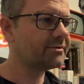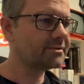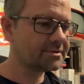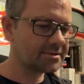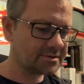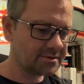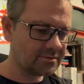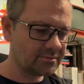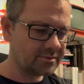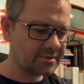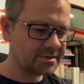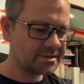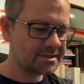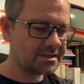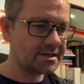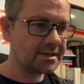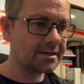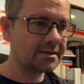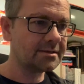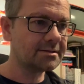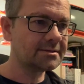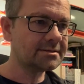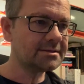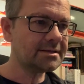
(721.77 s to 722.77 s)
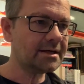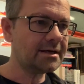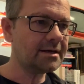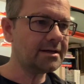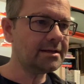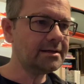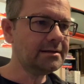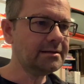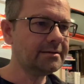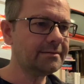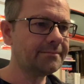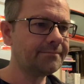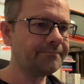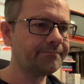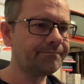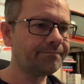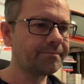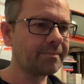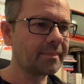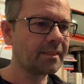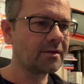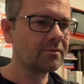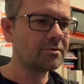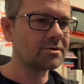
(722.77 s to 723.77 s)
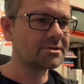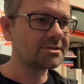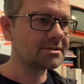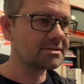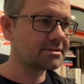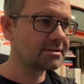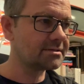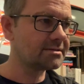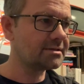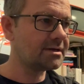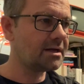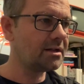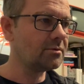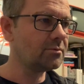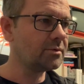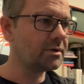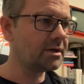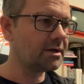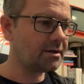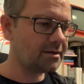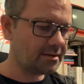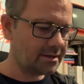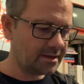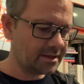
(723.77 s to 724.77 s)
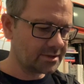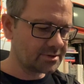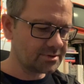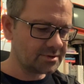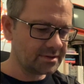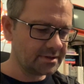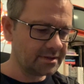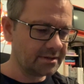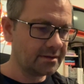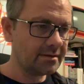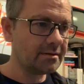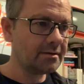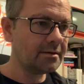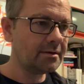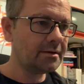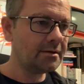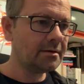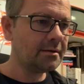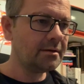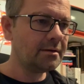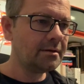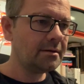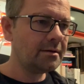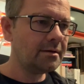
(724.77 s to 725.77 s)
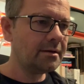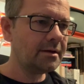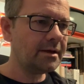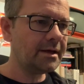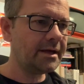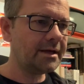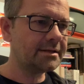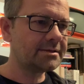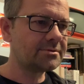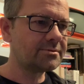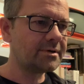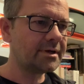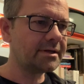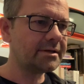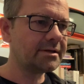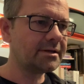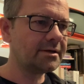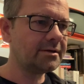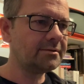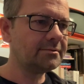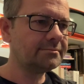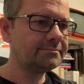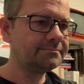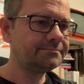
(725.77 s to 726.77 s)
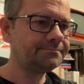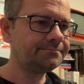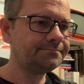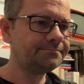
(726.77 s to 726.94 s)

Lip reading: So we say tile, which is the tile we are actually at right now.